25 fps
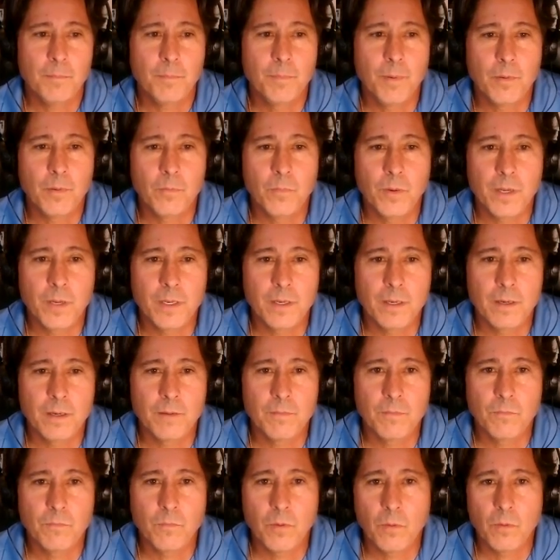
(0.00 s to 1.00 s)
But
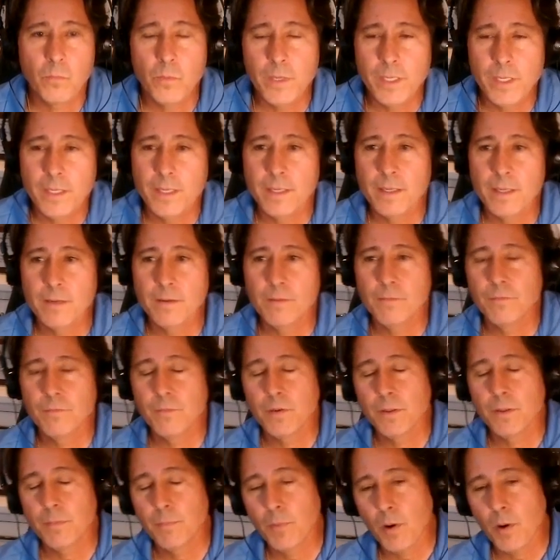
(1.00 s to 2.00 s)
what we did
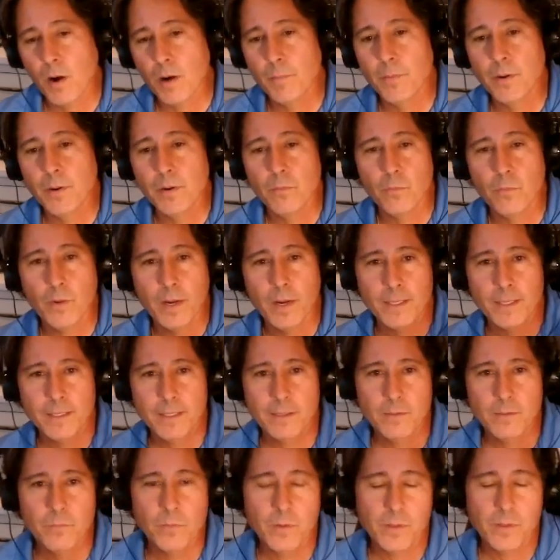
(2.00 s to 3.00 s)
with Barbara, and what I
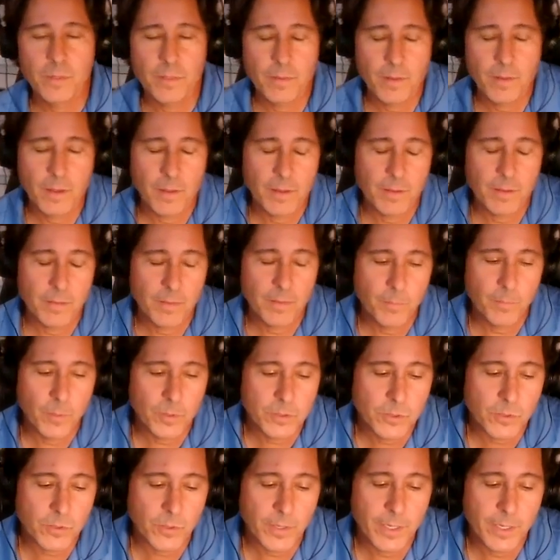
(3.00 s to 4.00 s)
did with the
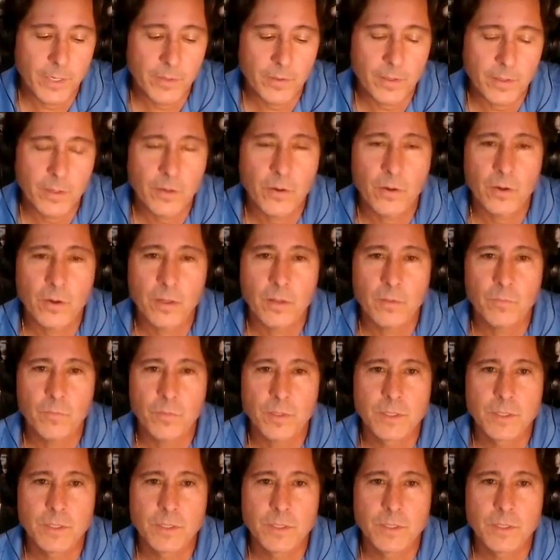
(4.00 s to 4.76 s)
bookstore here in Kirkland,